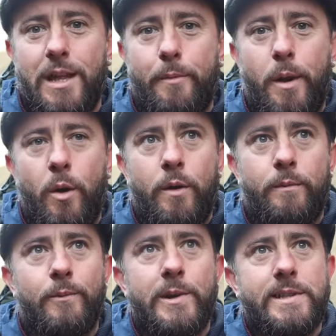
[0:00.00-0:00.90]
blow on
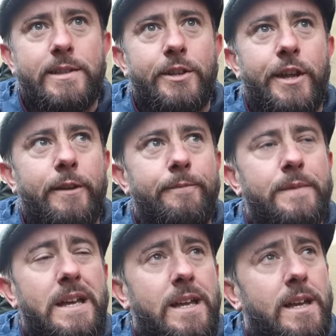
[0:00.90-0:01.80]
whistle, doesn't it?
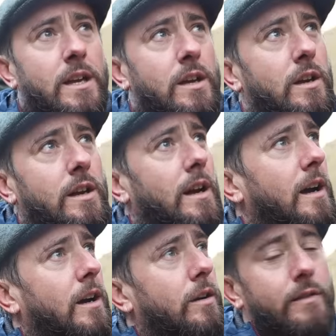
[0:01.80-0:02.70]

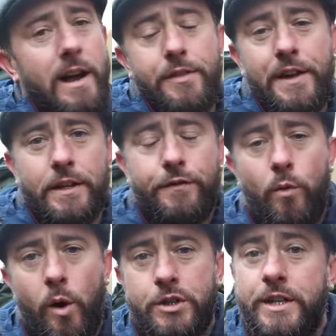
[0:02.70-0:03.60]
Ah, right, thanks for
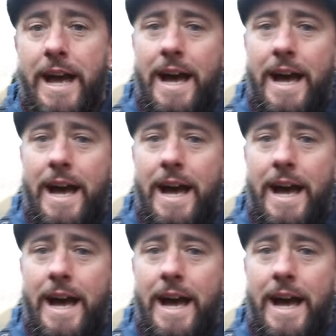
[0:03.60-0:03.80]
watching